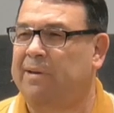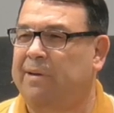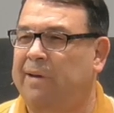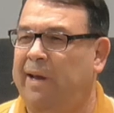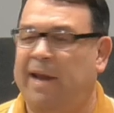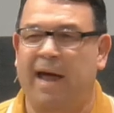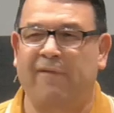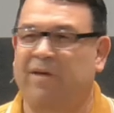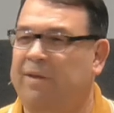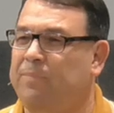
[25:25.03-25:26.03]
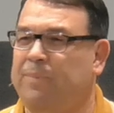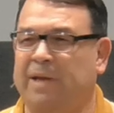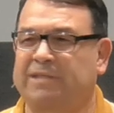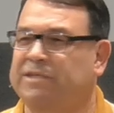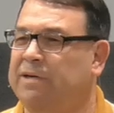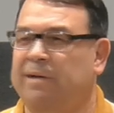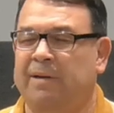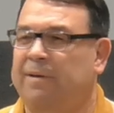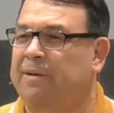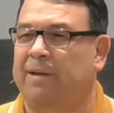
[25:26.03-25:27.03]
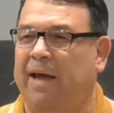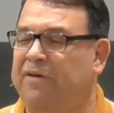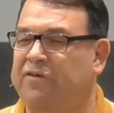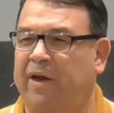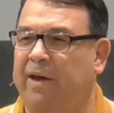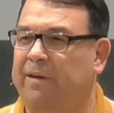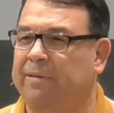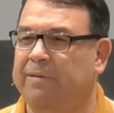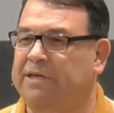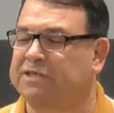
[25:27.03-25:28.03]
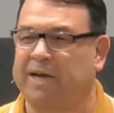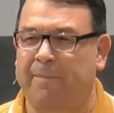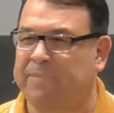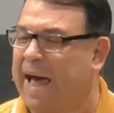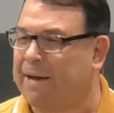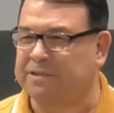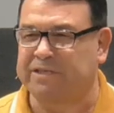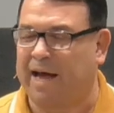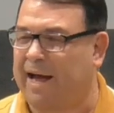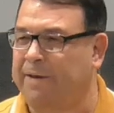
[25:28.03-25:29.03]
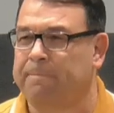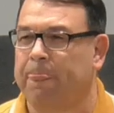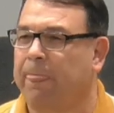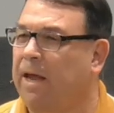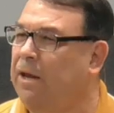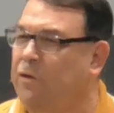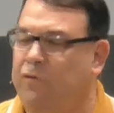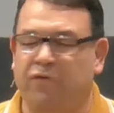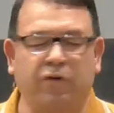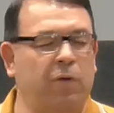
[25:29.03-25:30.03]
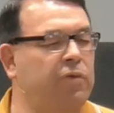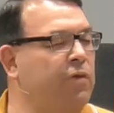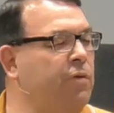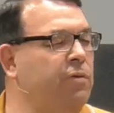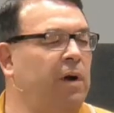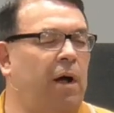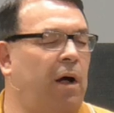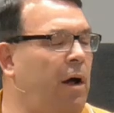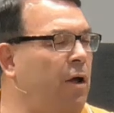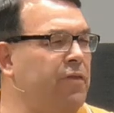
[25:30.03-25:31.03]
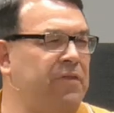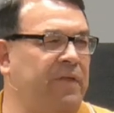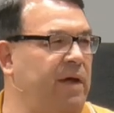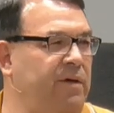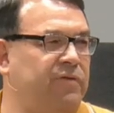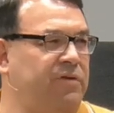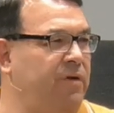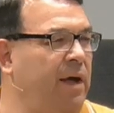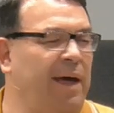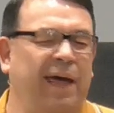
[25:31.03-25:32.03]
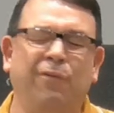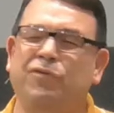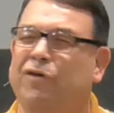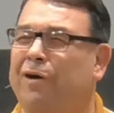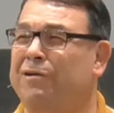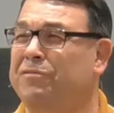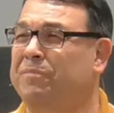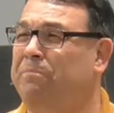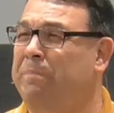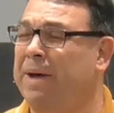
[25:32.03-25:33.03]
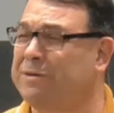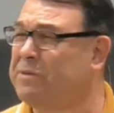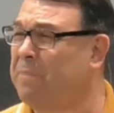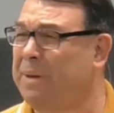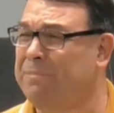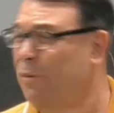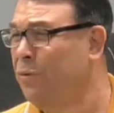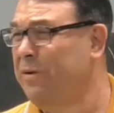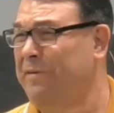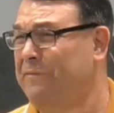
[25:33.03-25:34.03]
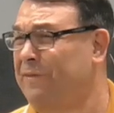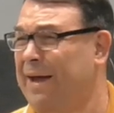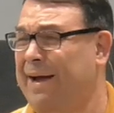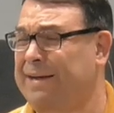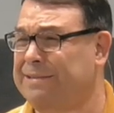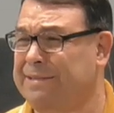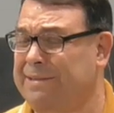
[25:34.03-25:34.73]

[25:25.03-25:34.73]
He didn't have a place to lay his head. He slept outside. You just go through all the things that you, he was called Beelzebub, Lord of the Flies.